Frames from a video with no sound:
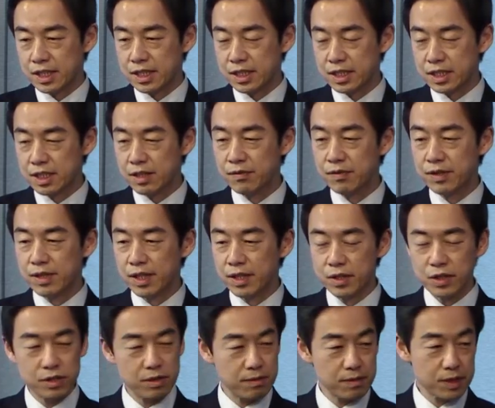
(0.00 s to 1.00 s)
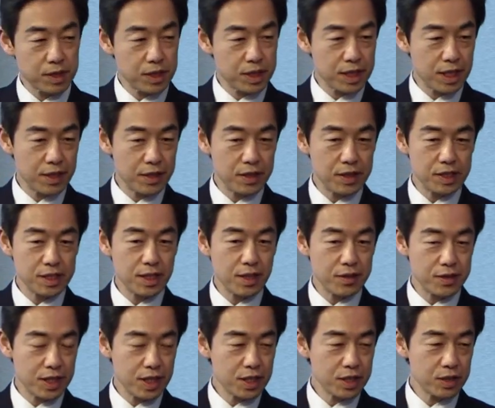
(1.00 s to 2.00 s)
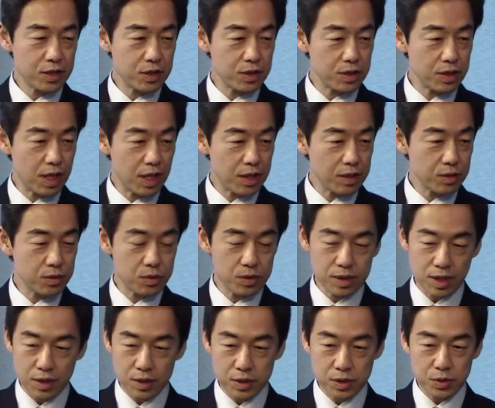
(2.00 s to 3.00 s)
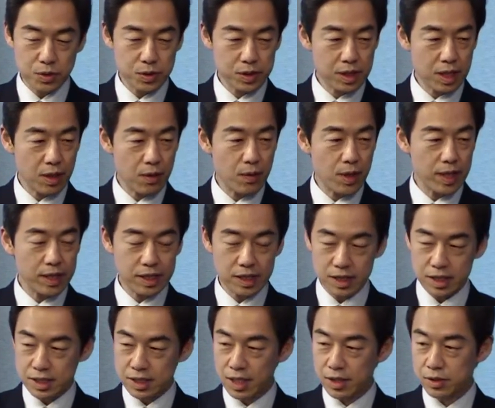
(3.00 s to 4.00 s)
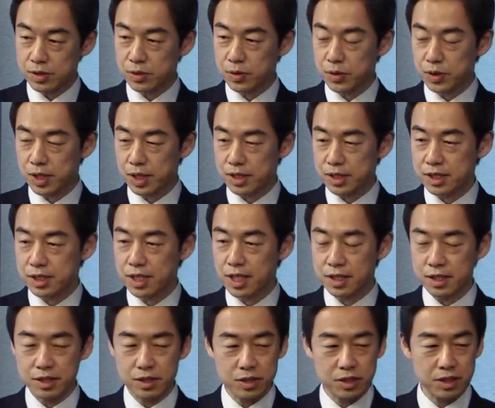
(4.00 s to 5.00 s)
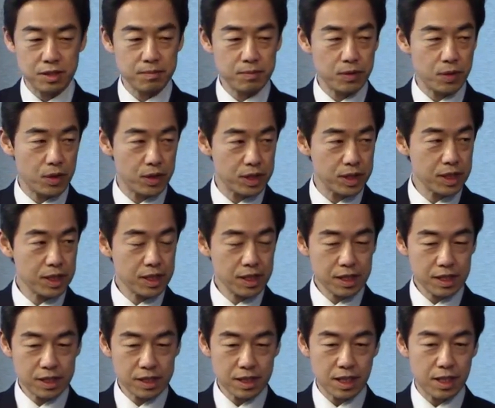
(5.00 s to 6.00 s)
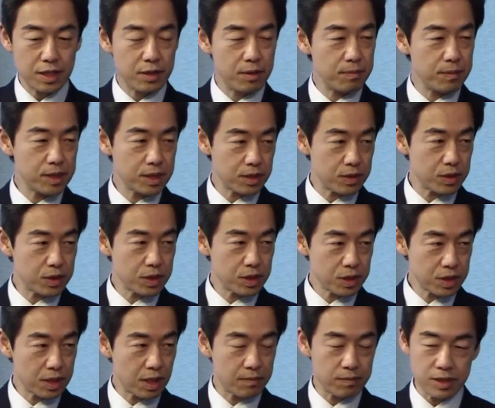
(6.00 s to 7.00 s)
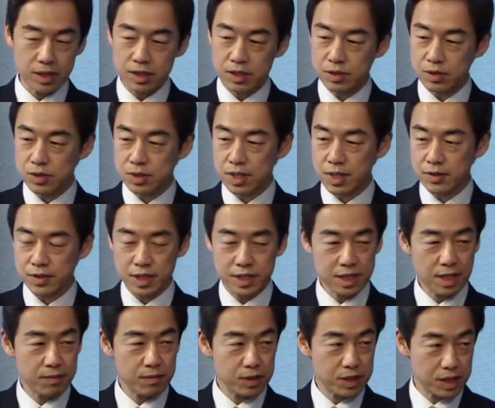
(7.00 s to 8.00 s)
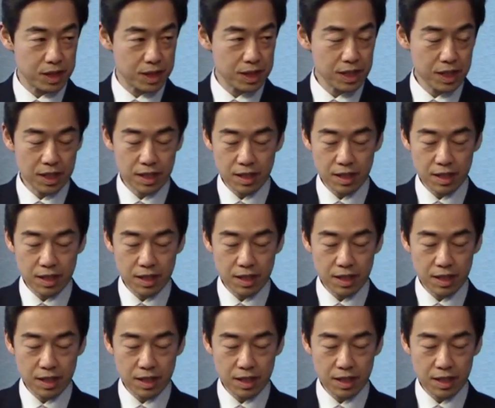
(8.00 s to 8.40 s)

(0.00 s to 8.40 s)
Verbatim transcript: severe economic retaliation to South Korea when the South Korea decided to deploy THAAD missile system in 2017.